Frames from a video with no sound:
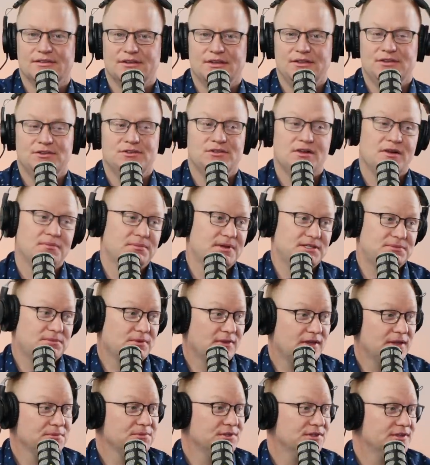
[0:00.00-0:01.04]
and you talk baseball,
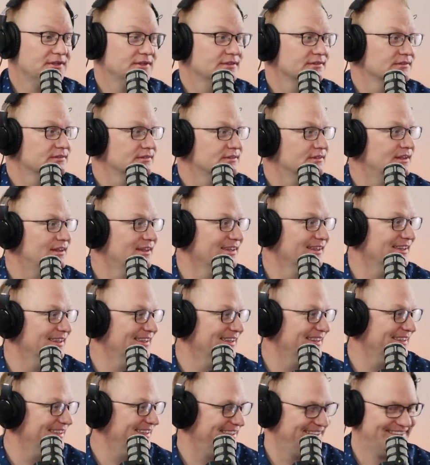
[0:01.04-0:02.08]
Josh, I'm good. Yeah,
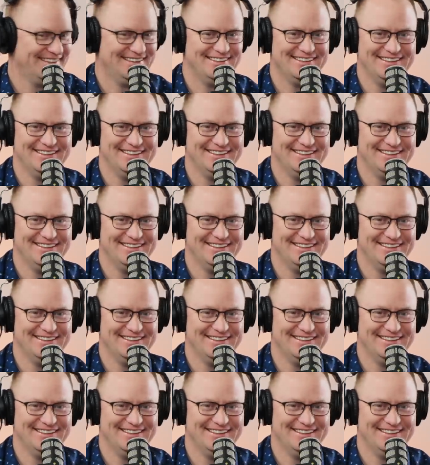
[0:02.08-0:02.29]
yeah,